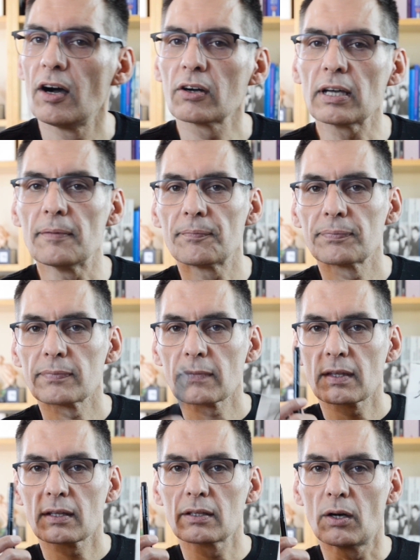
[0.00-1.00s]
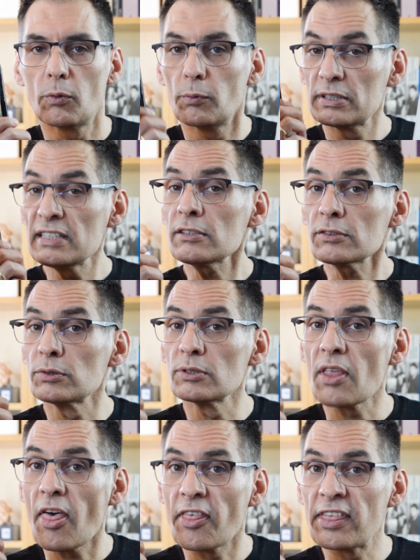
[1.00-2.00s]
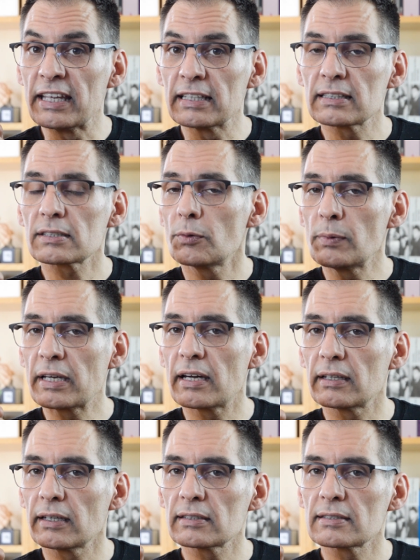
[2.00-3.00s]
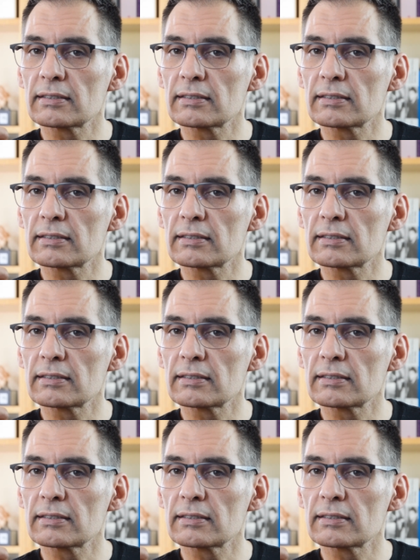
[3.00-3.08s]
Okay. Now, with these two things, we can get